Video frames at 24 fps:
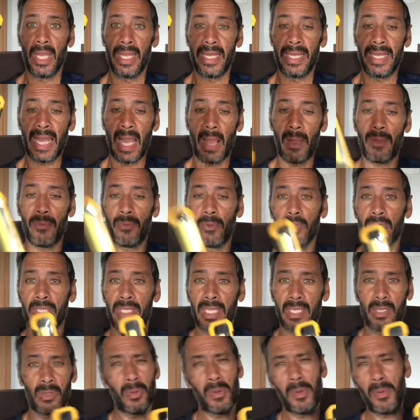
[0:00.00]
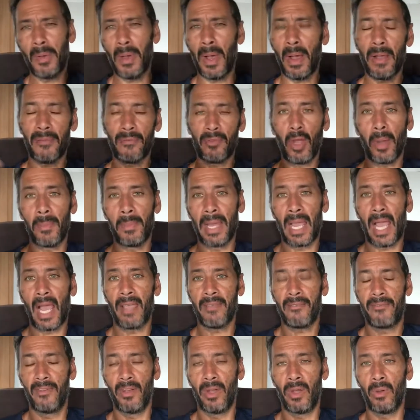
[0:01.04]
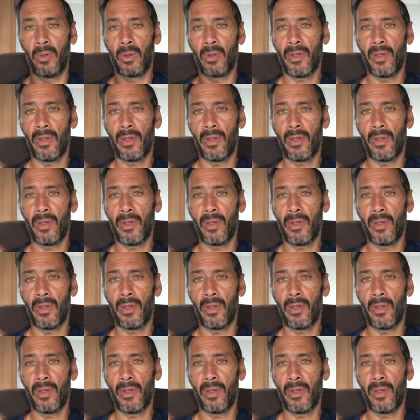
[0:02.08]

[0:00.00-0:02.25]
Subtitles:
Now everyone says, oh, I've got my iPhone,